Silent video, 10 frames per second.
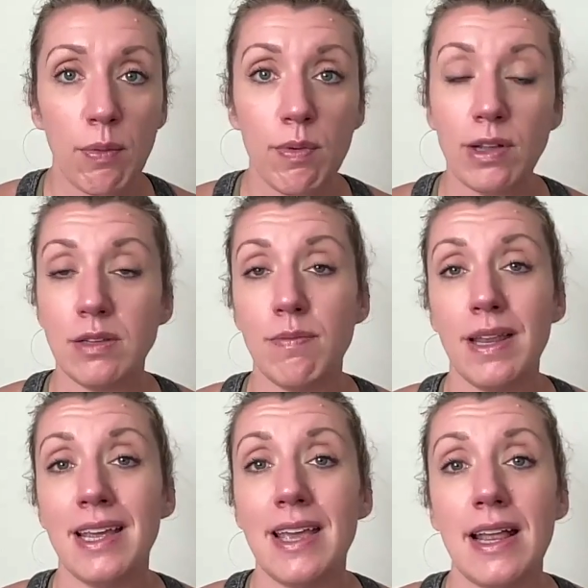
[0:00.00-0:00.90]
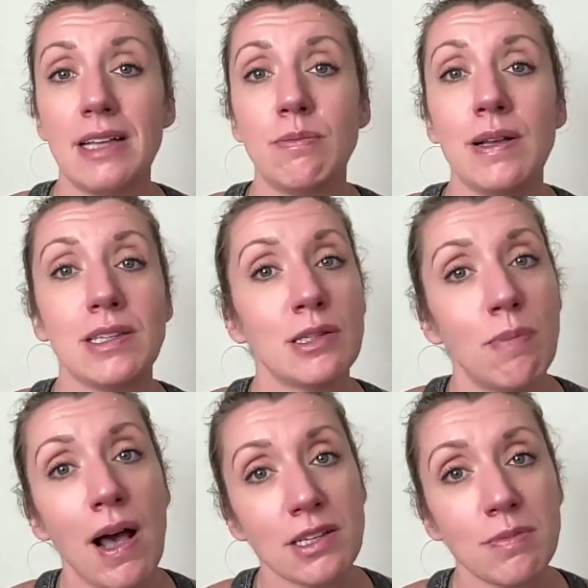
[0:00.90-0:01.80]
We want to mitigate as best as
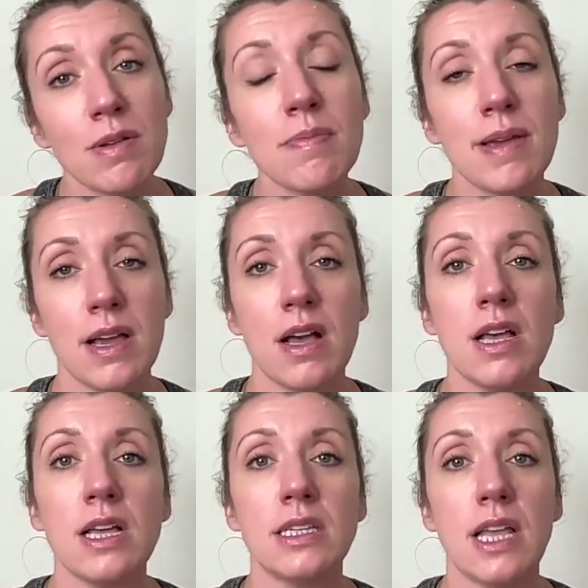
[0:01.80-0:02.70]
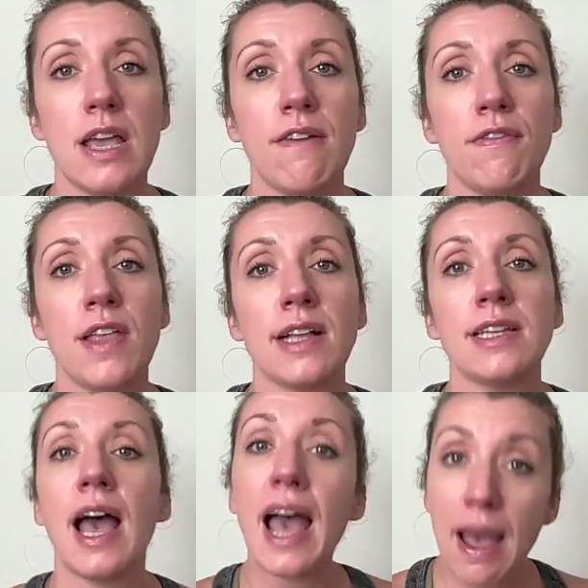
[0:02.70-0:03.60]
possible, because if that's
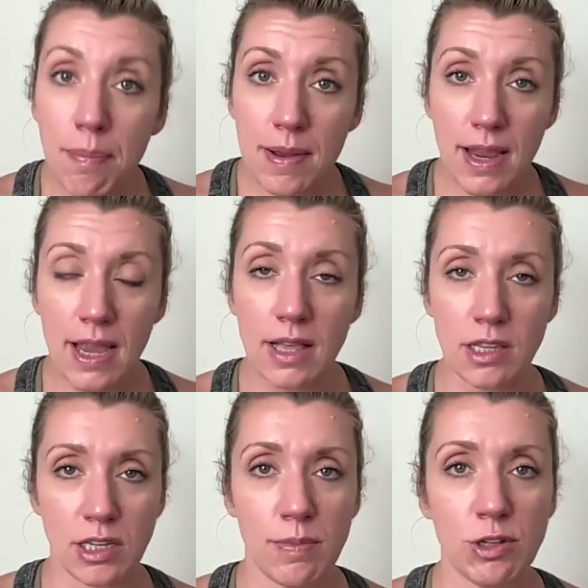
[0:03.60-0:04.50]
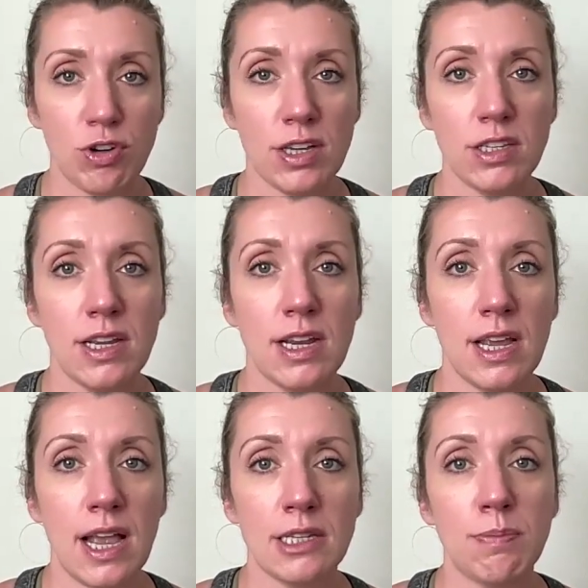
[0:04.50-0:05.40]
happening, this could be
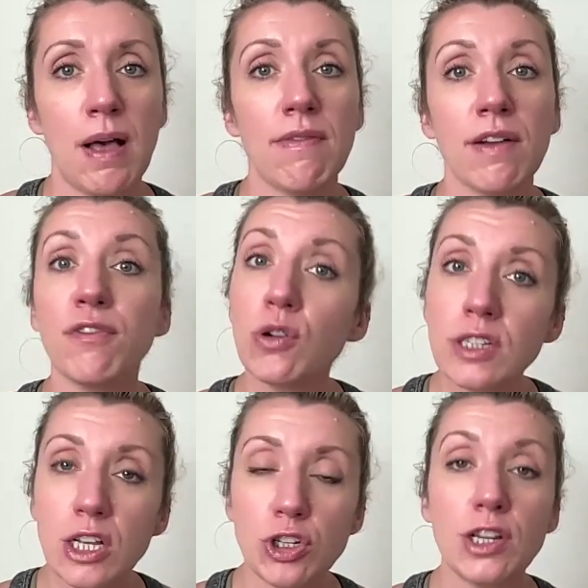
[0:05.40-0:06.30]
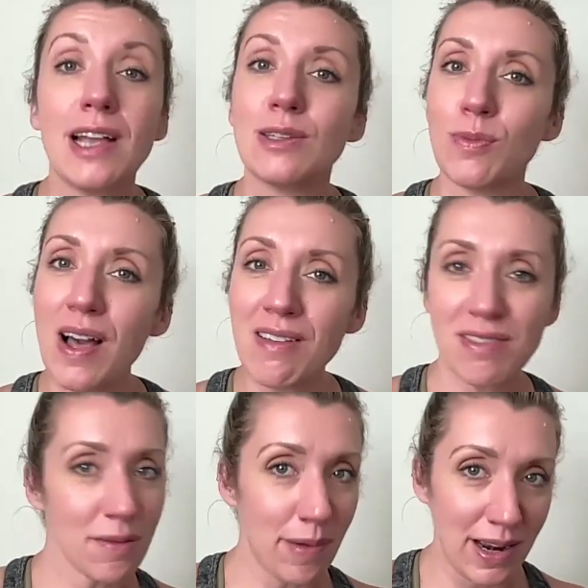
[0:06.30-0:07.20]
translating as pelvic floor tension as well.
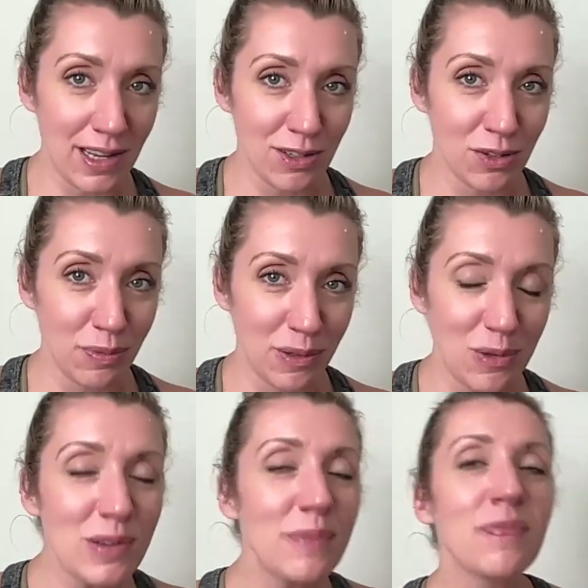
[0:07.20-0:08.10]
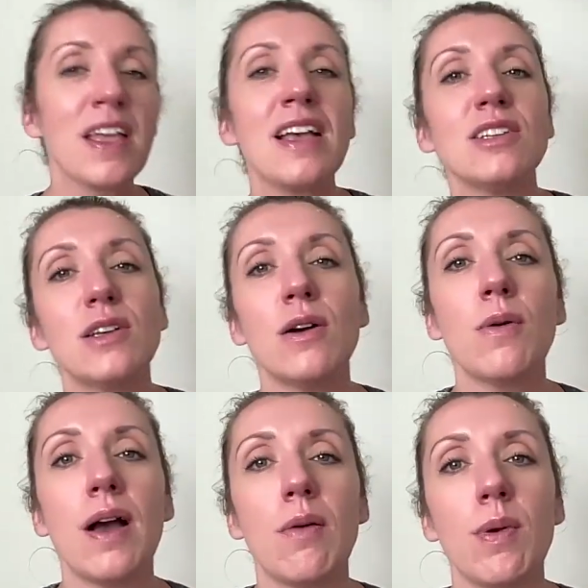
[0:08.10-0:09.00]
The body is super cool.
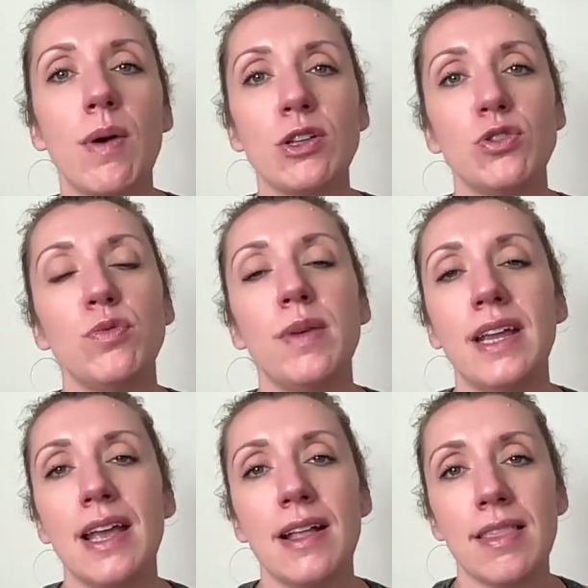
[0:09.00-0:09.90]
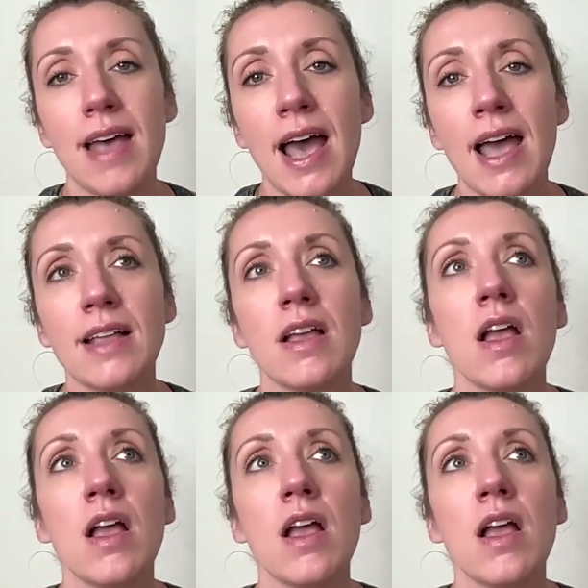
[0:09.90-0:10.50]
So we want to mitigate that.